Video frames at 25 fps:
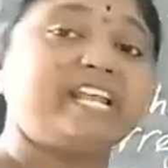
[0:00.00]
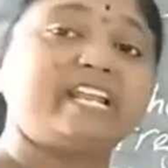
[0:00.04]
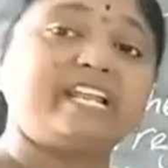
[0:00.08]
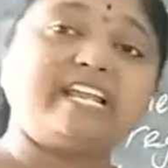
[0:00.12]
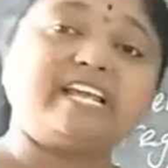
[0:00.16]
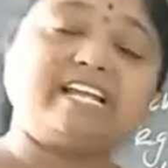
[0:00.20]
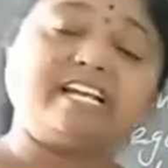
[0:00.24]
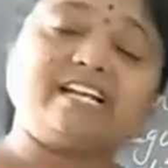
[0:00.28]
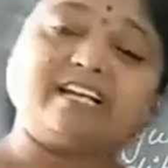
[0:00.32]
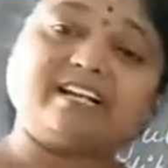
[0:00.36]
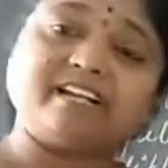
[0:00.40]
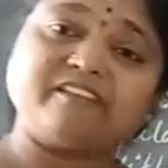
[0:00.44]

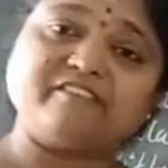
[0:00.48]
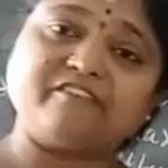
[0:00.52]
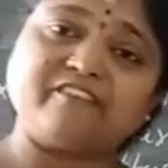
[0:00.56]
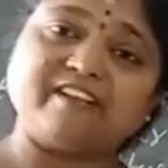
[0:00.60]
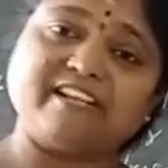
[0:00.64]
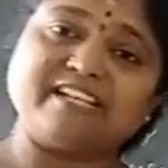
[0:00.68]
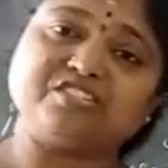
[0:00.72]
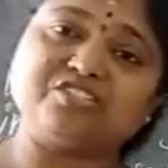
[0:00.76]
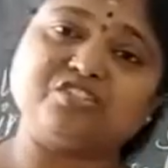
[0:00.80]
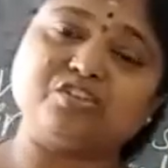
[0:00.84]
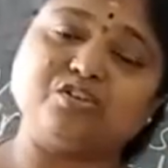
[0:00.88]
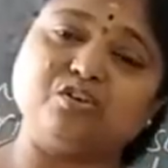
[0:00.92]
irregular
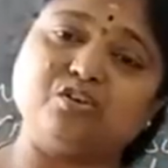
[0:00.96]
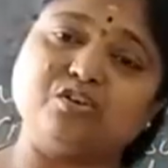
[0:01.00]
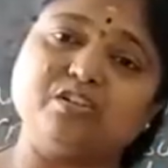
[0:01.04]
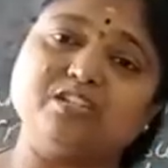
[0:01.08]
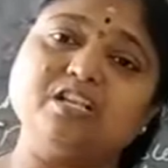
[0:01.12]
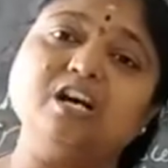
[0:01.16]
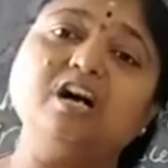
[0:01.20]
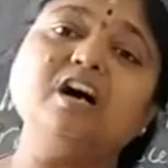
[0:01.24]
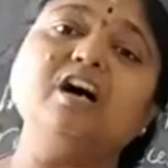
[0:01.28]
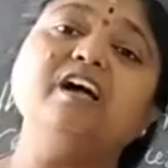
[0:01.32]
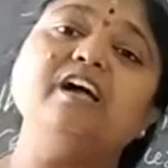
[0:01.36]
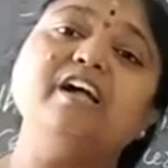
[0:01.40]
reflection or
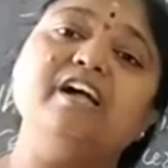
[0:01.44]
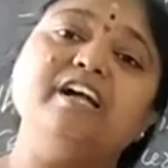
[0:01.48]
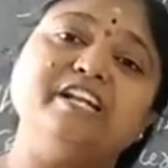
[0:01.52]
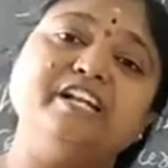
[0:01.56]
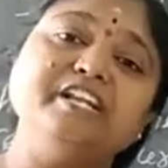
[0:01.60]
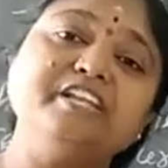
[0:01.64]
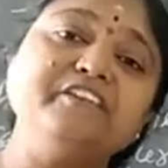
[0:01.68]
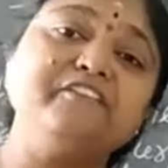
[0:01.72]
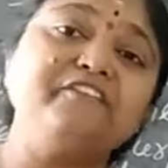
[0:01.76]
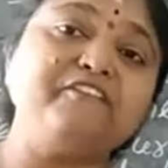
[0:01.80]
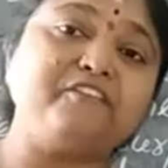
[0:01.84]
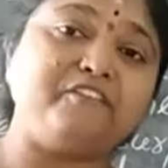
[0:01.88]
the
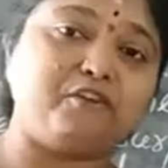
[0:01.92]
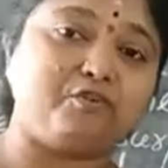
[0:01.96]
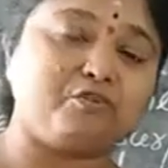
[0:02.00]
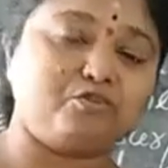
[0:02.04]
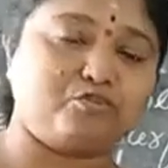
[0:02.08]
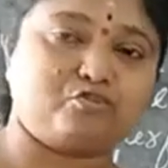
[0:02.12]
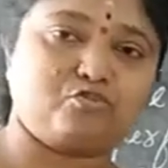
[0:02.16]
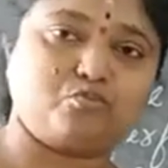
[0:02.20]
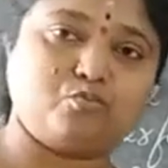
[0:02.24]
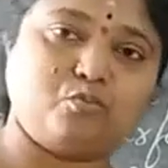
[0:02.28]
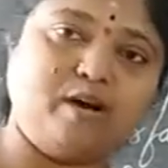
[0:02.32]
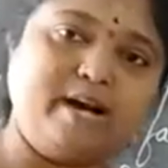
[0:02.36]

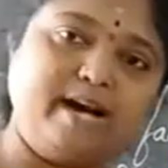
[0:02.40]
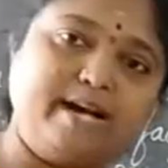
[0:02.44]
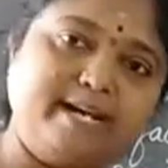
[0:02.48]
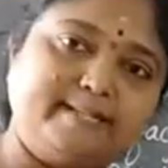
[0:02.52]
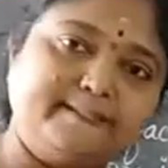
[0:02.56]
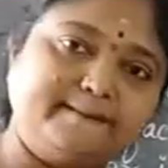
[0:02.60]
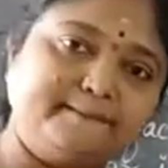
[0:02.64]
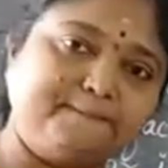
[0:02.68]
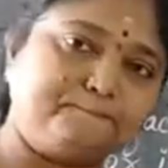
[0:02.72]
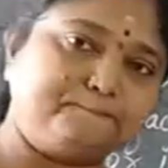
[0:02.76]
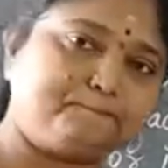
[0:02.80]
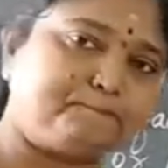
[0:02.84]
diffused
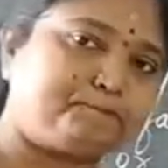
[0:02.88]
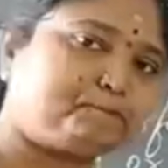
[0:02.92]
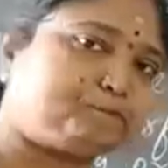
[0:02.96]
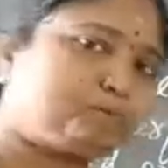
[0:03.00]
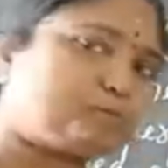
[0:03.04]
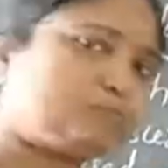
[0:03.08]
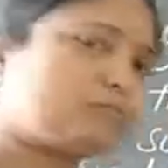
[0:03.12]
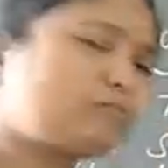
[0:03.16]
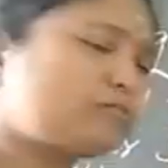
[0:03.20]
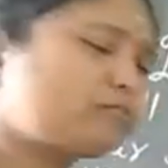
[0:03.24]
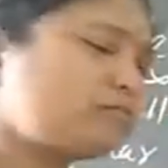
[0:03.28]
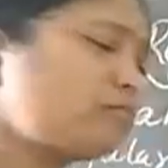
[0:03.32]
one.
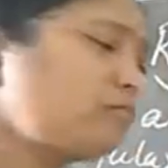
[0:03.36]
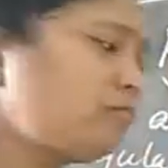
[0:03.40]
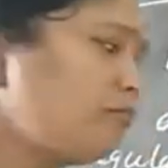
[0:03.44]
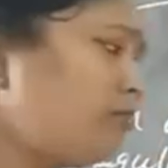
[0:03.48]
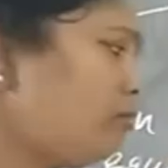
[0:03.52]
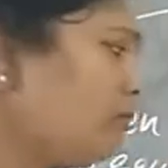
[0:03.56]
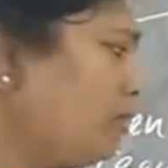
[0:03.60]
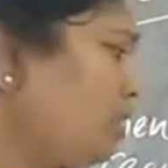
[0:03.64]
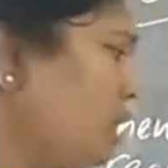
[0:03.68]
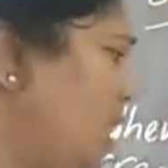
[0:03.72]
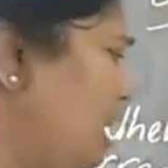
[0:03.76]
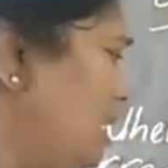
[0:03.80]

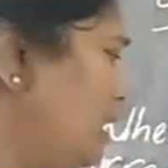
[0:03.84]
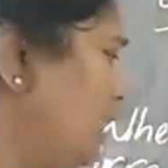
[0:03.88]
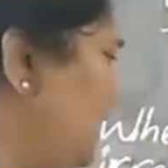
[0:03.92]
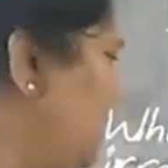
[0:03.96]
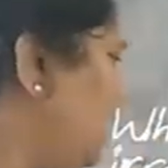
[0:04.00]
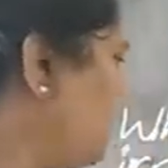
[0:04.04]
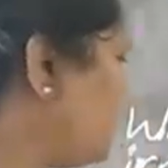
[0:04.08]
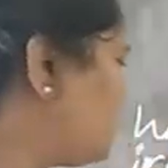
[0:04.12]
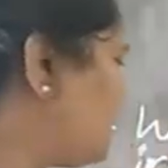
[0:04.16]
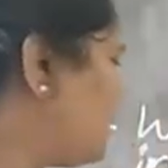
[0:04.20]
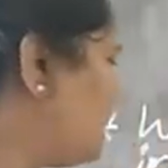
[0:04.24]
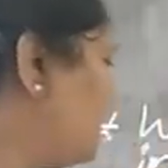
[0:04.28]
And
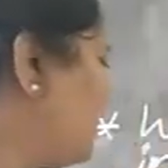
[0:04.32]
next,